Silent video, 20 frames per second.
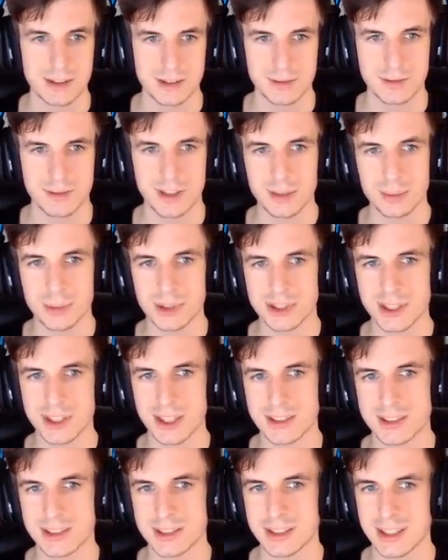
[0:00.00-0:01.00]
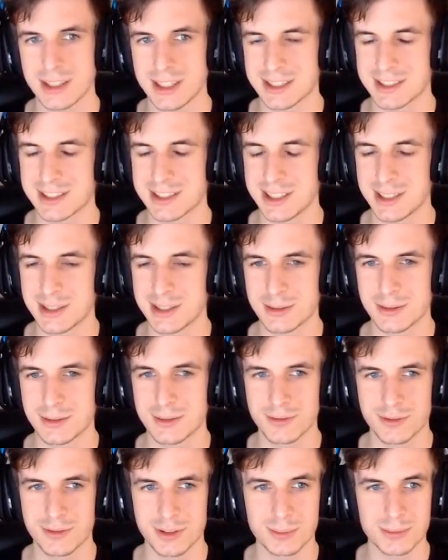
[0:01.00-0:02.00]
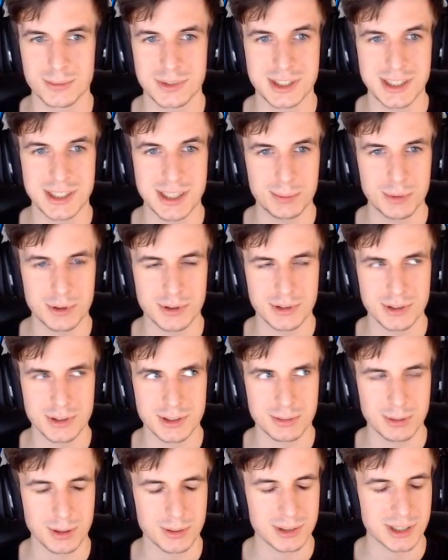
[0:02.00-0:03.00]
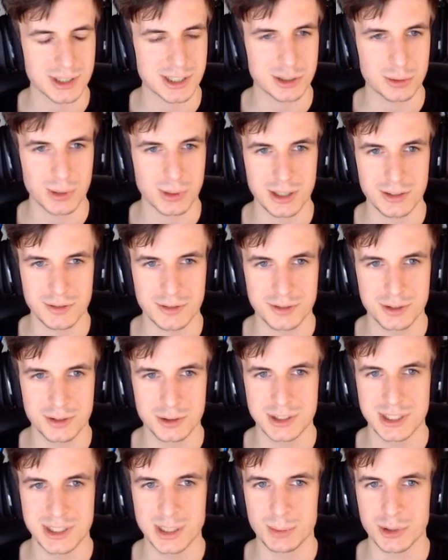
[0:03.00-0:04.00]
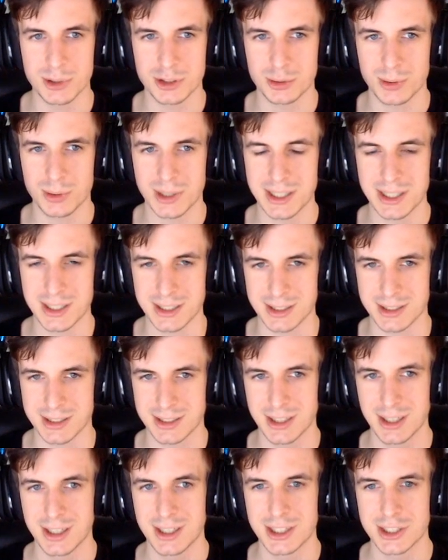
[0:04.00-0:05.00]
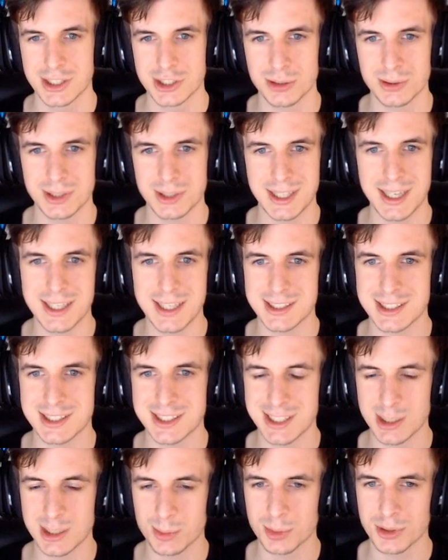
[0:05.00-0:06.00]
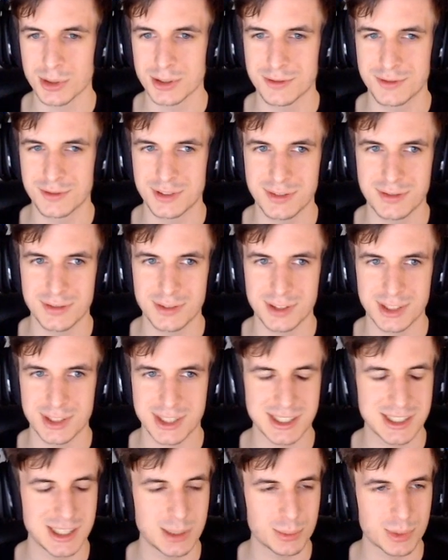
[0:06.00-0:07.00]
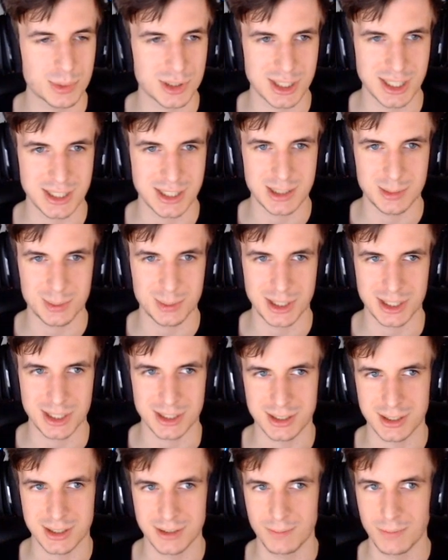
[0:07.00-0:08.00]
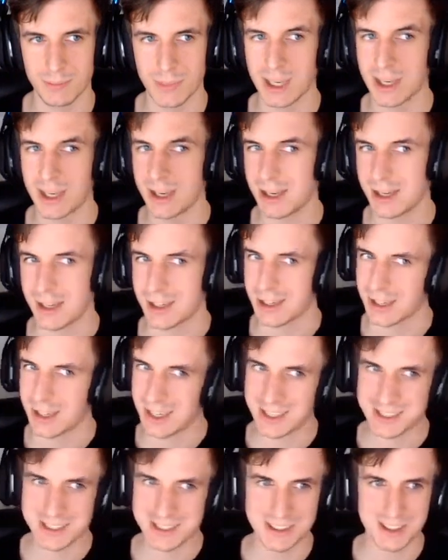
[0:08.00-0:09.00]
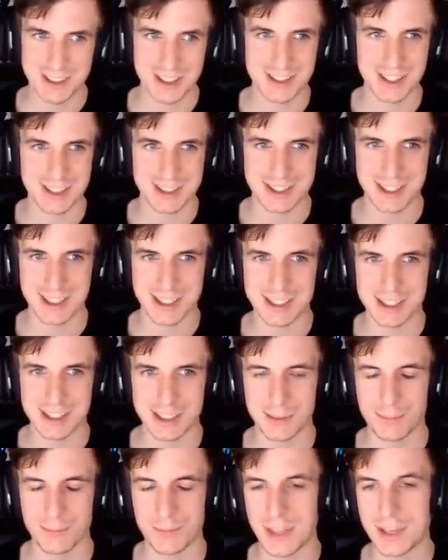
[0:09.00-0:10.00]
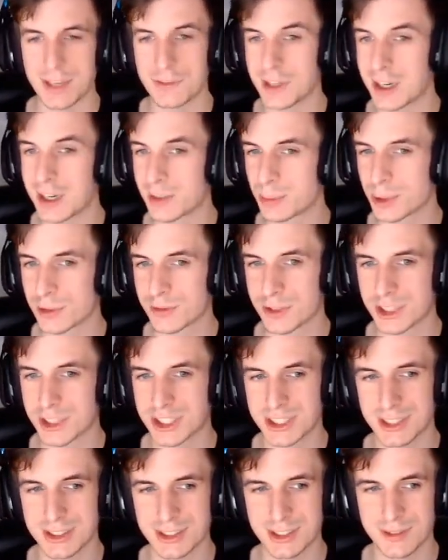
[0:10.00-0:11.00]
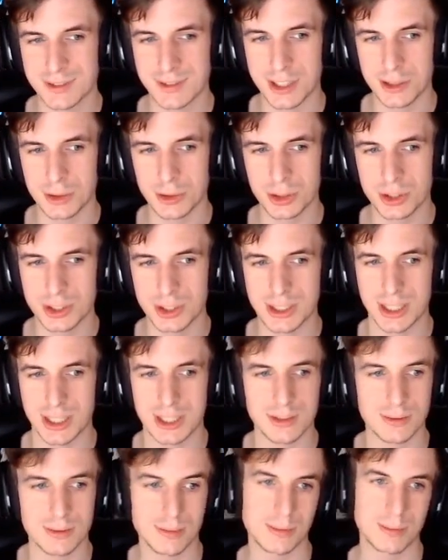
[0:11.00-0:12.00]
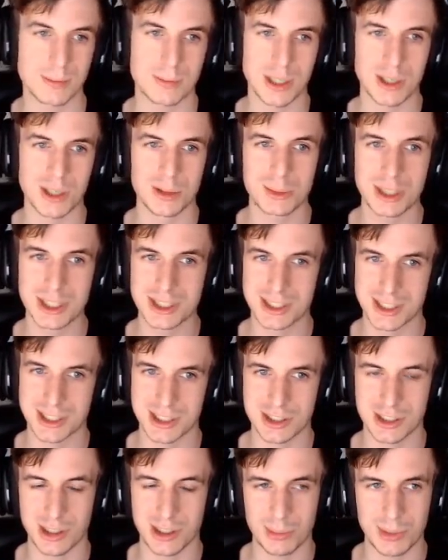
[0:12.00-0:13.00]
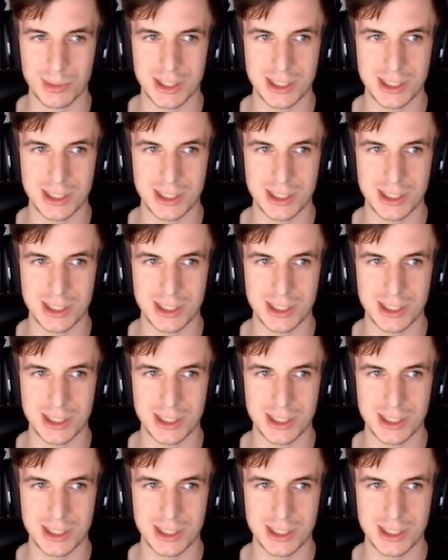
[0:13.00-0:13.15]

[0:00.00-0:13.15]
5% is from 3.12 to 3.28. So you gain 0.16% DPS. It's not that crazy. If you have more versatility values, then by all means it's gonna be